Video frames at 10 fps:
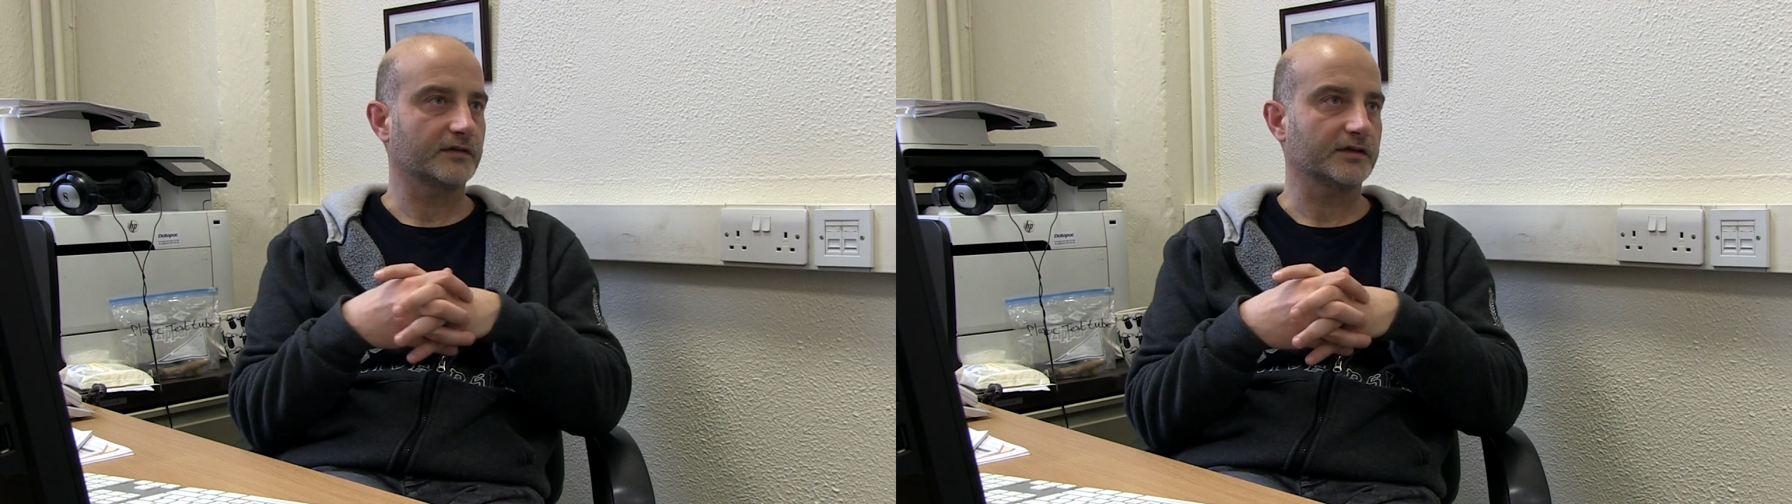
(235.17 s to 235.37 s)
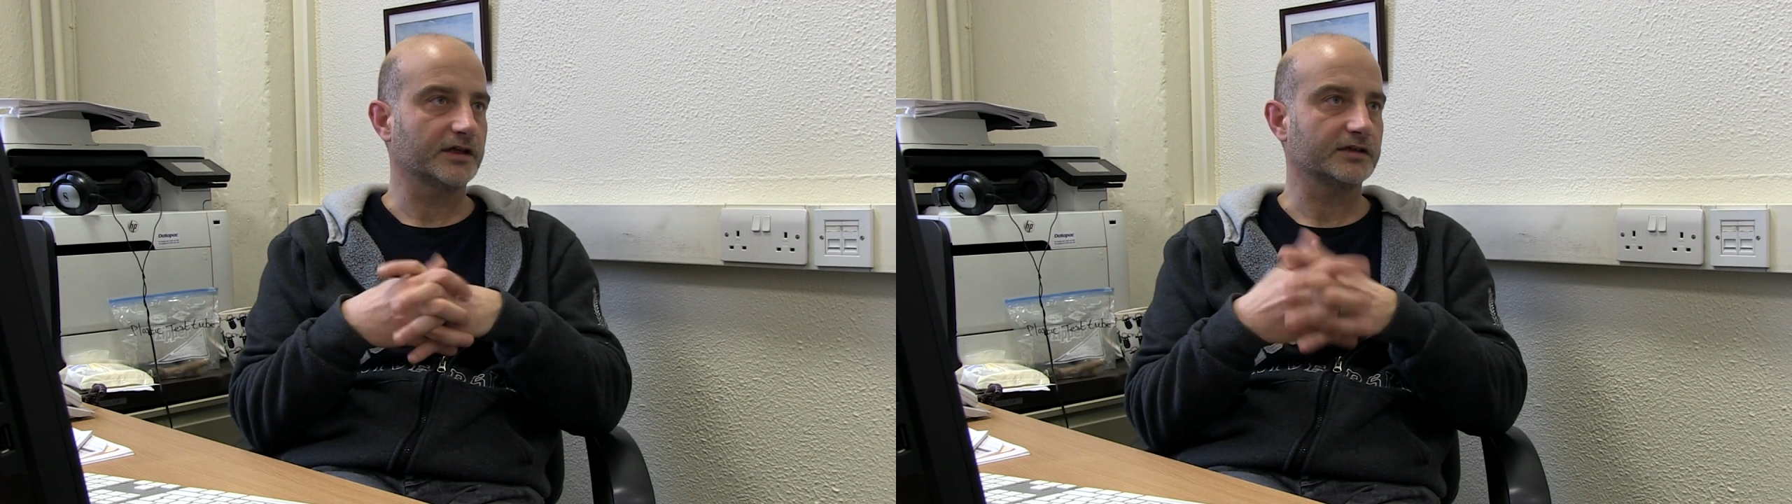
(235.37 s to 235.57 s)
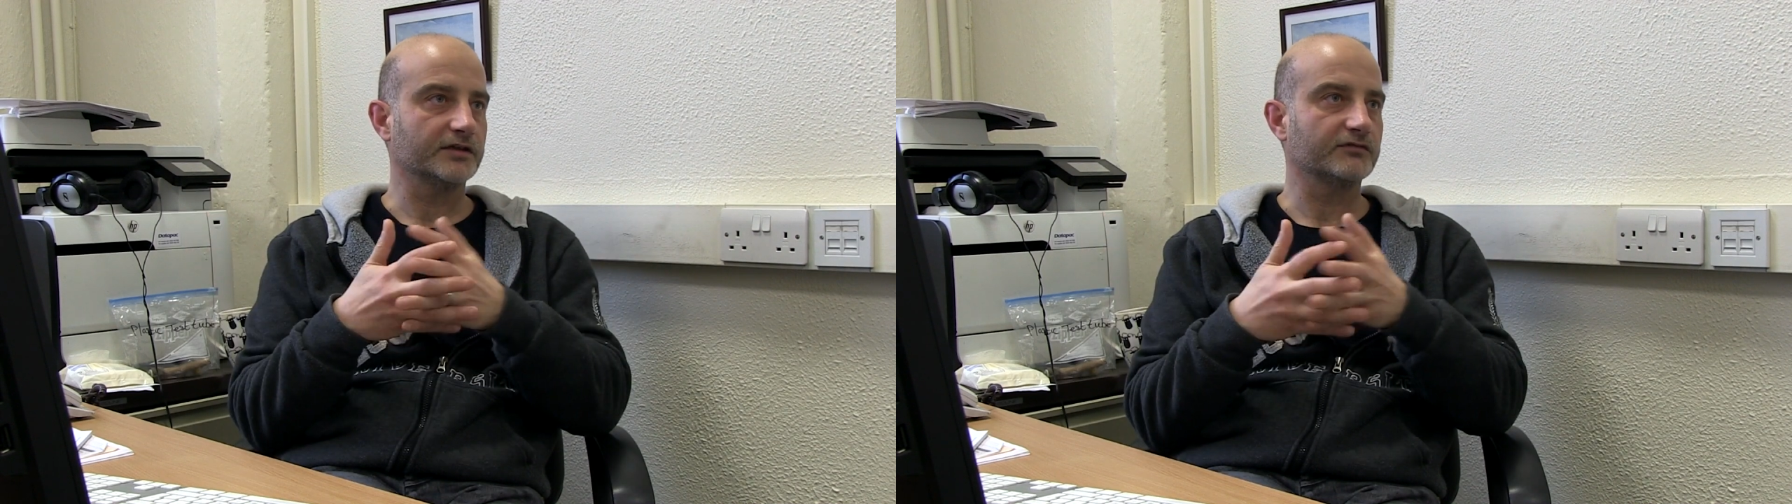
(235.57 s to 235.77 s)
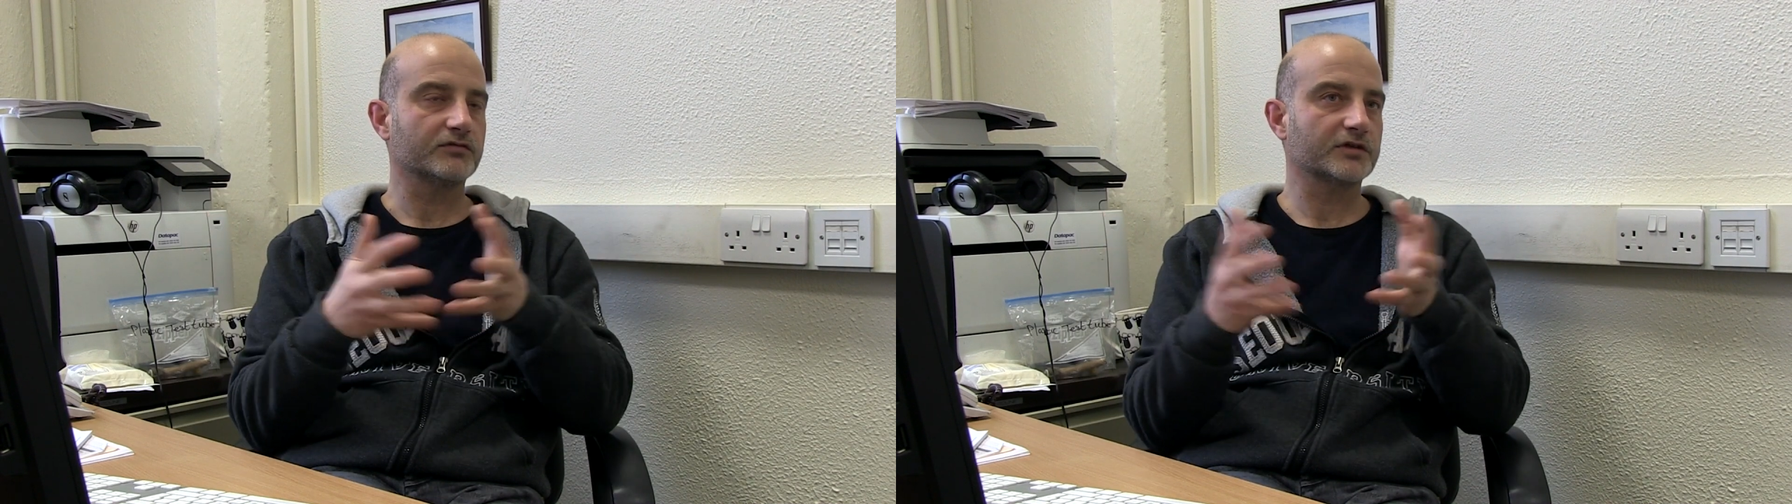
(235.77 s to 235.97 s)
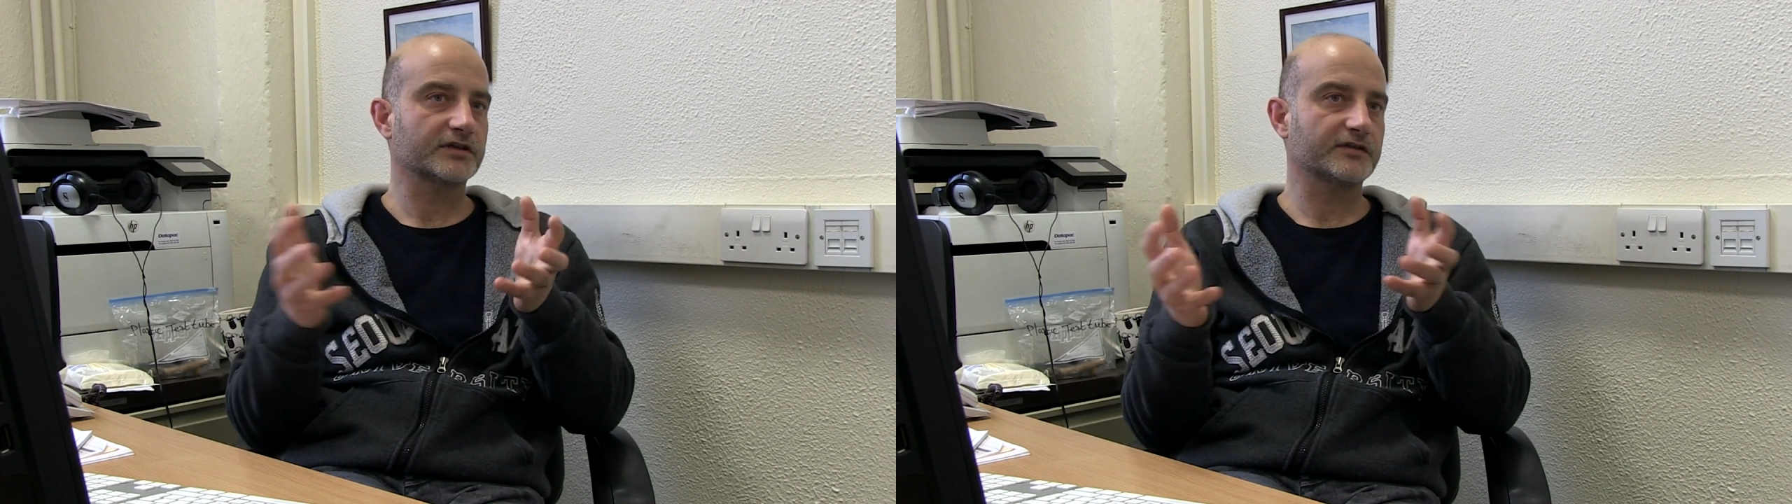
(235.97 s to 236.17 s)
the
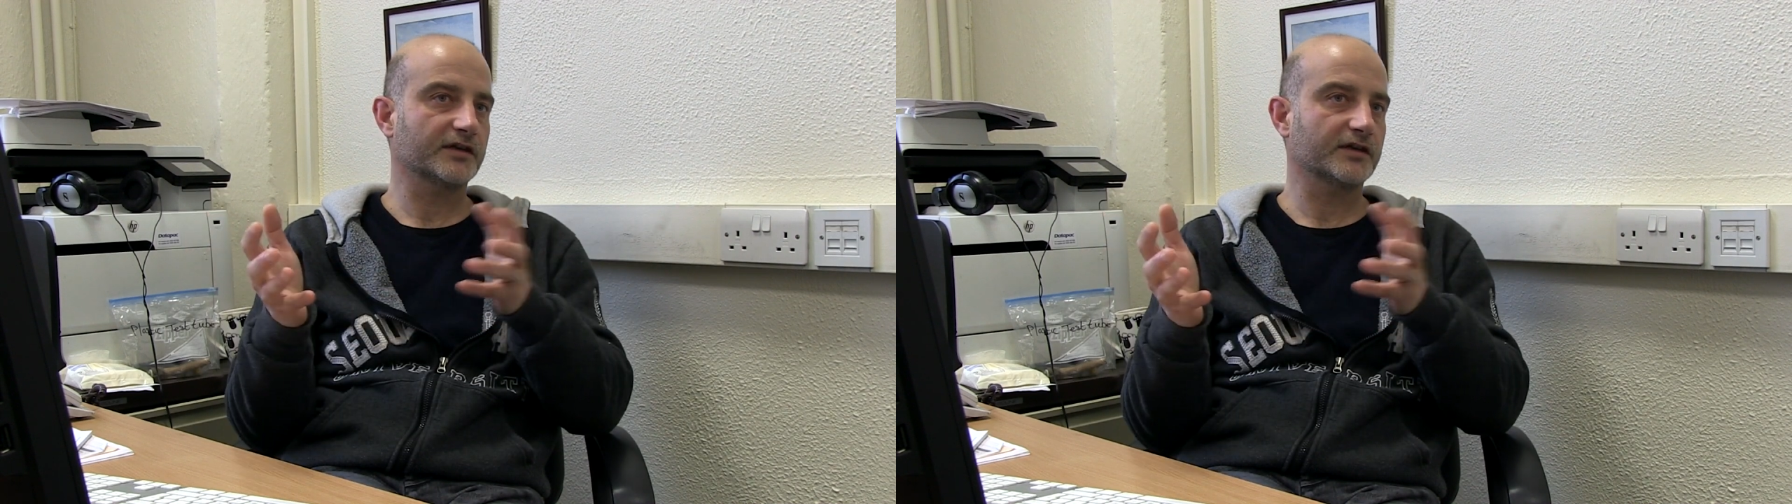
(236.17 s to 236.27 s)
1940s,